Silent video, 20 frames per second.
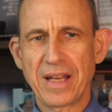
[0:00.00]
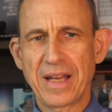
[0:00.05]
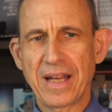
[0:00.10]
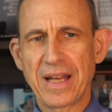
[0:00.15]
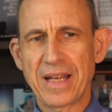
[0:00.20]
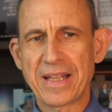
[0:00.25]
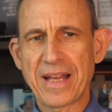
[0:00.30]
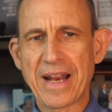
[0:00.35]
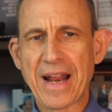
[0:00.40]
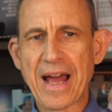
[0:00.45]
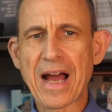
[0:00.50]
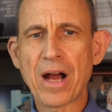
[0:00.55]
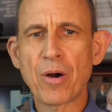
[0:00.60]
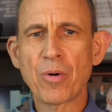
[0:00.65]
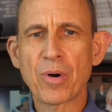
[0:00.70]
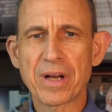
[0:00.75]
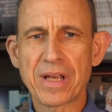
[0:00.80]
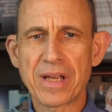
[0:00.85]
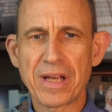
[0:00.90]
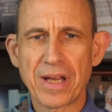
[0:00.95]
and that
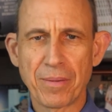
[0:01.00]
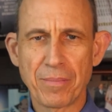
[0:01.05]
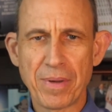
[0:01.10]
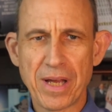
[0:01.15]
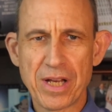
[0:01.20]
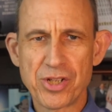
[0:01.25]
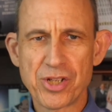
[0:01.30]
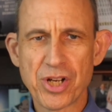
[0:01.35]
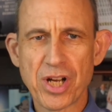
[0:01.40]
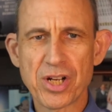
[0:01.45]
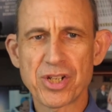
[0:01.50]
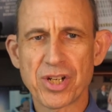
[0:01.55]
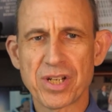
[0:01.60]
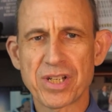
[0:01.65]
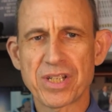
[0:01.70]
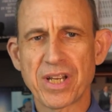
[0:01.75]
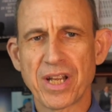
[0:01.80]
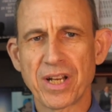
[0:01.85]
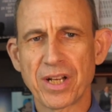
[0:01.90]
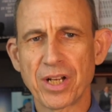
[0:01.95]
our king may judge
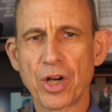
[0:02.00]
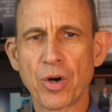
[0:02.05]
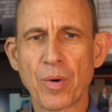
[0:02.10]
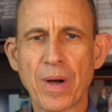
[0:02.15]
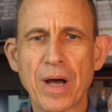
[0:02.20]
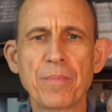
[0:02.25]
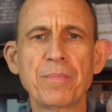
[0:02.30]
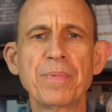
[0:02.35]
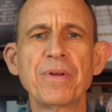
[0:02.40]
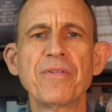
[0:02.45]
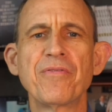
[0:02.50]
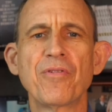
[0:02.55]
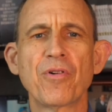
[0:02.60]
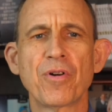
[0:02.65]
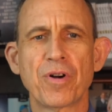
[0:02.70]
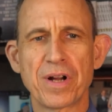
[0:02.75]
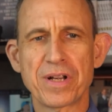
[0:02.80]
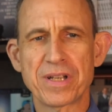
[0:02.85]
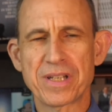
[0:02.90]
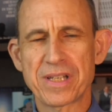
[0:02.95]
us and go out
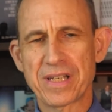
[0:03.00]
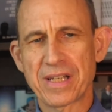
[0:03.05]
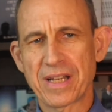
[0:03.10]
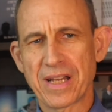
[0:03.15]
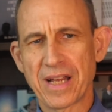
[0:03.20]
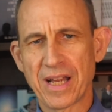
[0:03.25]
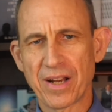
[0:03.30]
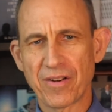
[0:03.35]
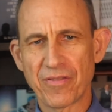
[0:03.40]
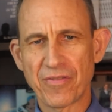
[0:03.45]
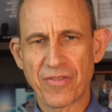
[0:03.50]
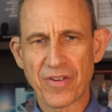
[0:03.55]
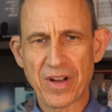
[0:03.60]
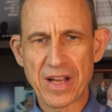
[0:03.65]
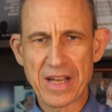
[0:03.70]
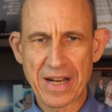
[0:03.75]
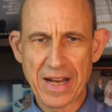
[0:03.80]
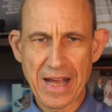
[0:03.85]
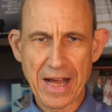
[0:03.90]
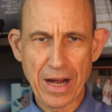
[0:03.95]
before us and
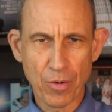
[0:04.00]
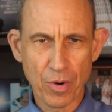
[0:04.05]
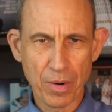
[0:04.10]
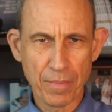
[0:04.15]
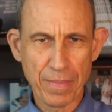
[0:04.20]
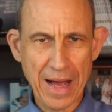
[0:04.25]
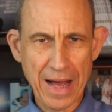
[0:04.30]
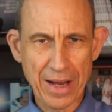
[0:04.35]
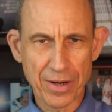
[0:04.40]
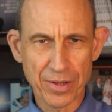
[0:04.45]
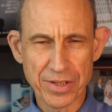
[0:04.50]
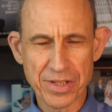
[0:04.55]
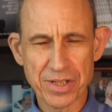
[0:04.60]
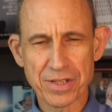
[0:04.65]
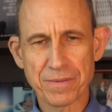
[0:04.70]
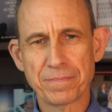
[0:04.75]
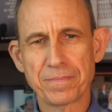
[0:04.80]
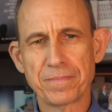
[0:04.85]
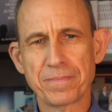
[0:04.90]
fight our battles.